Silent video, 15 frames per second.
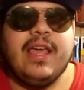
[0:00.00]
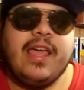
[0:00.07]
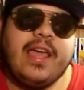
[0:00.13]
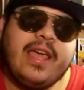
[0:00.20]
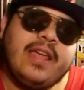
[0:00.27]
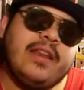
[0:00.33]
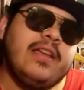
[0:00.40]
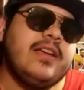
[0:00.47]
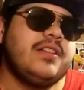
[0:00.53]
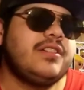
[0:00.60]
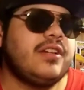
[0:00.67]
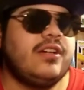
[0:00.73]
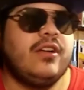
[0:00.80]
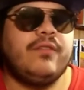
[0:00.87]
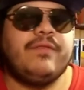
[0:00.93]
and
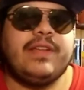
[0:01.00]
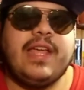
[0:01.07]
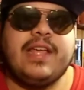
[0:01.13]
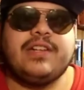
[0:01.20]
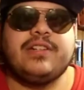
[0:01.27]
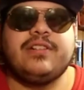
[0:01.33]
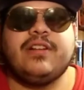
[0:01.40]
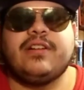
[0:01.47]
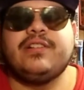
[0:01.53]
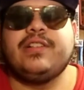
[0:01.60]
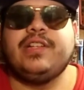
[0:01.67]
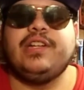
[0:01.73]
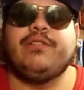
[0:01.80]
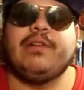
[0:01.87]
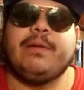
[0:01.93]
turn notifications on
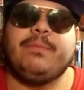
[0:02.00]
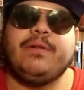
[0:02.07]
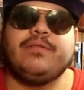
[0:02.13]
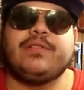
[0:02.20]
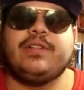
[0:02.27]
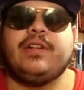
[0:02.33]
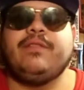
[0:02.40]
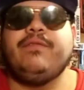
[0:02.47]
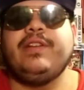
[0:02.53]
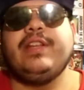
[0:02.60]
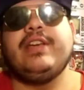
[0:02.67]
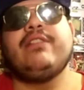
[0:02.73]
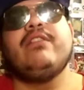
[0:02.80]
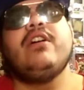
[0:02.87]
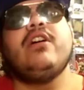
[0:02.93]
so you know when I post another
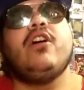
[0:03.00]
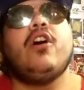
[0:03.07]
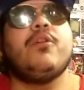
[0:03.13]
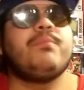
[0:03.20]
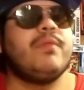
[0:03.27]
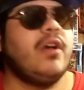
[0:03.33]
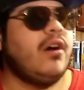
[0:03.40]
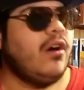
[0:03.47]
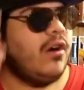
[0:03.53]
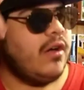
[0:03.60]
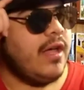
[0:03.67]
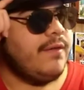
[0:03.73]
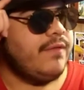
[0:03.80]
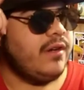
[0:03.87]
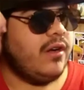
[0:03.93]
video. Hope y'all all
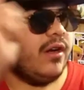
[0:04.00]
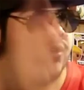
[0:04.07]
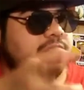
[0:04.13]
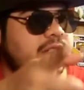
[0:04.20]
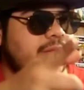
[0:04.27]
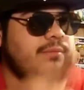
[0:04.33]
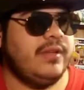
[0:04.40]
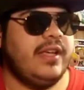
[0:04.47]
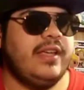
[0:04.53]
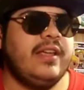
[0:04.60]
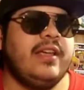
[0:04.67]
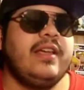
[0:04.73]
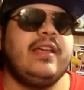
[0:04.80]
have an awesome day.